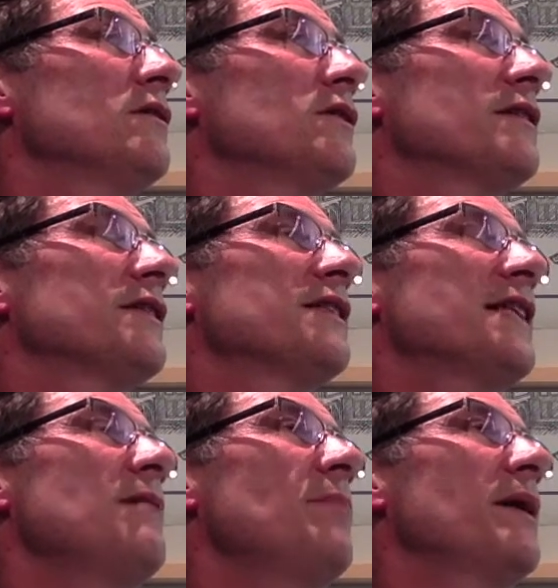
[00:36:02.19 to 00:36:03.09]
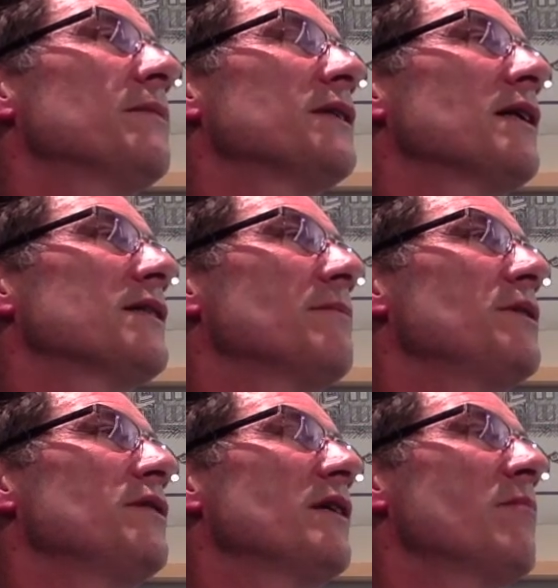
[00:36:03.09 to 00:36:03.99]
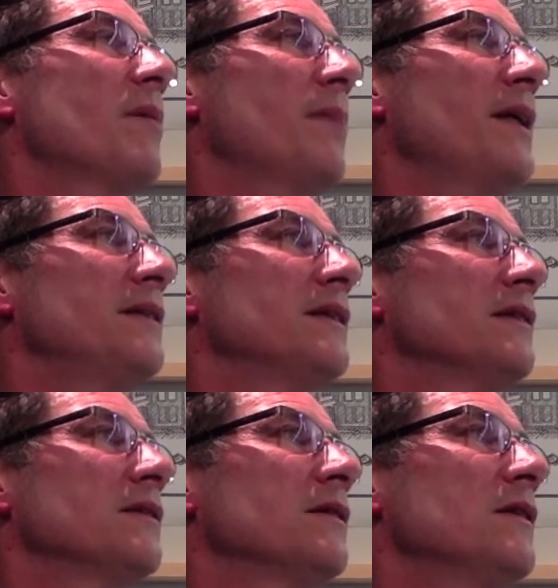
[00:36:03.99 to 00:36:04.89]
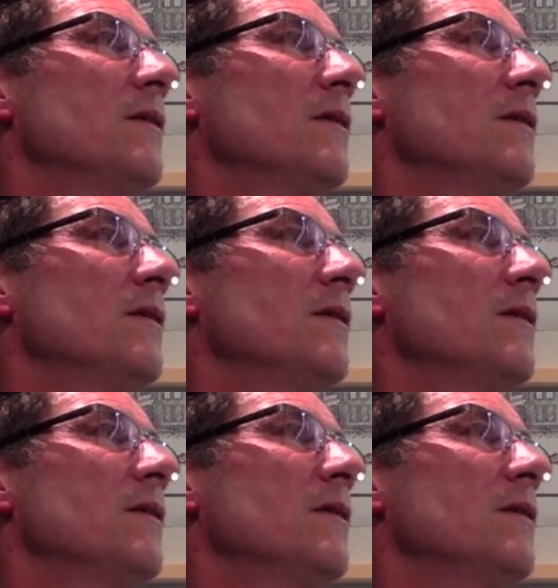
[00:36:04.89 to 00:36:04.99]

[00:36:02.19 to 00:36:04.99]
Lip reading: So it's the same pigment as I'm using in my paintings.